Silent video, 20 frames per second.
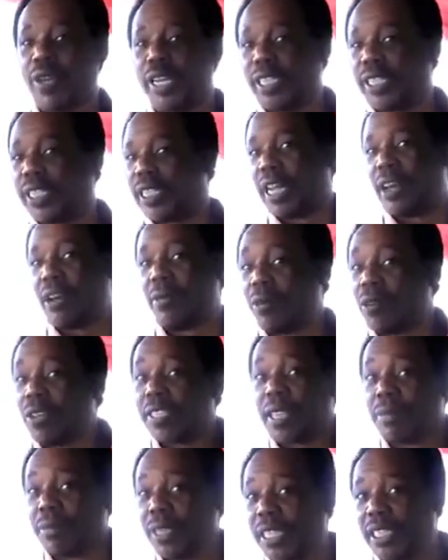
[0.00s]
weight now because
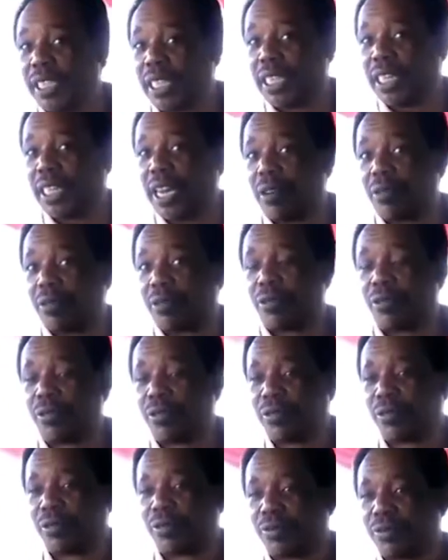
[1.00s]
I'm eating now.
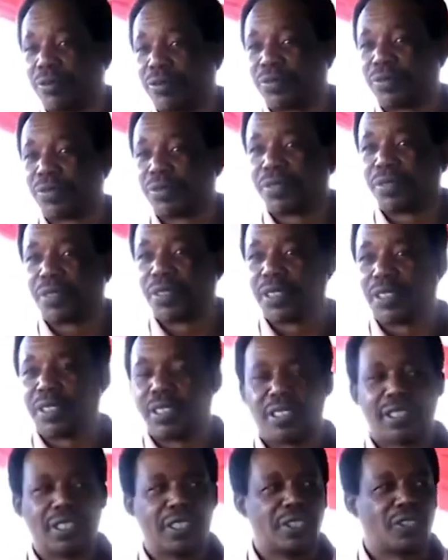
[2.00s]

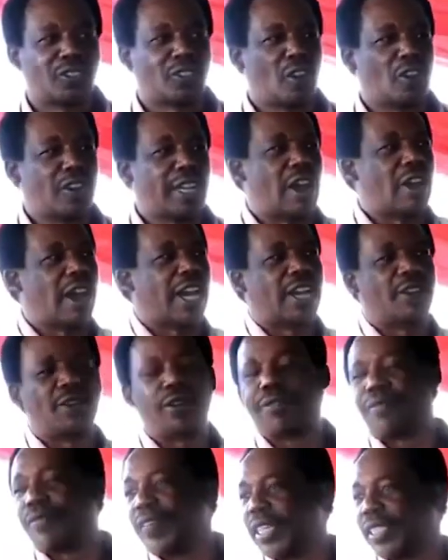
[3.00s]
So now I
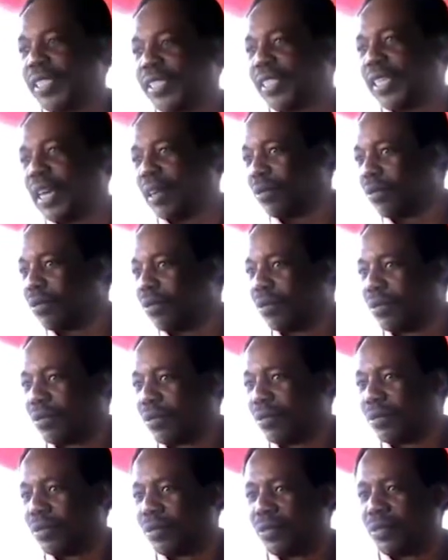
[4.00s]
cannot fast now.
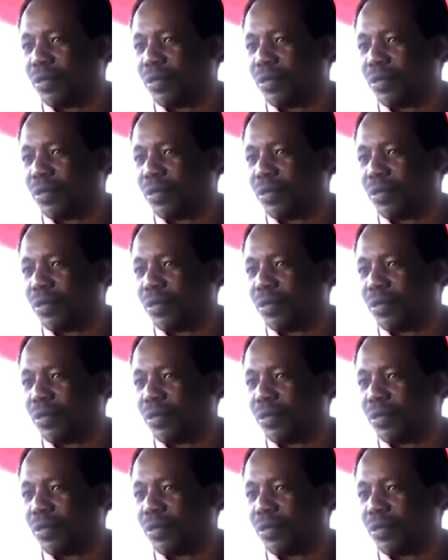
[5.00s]
If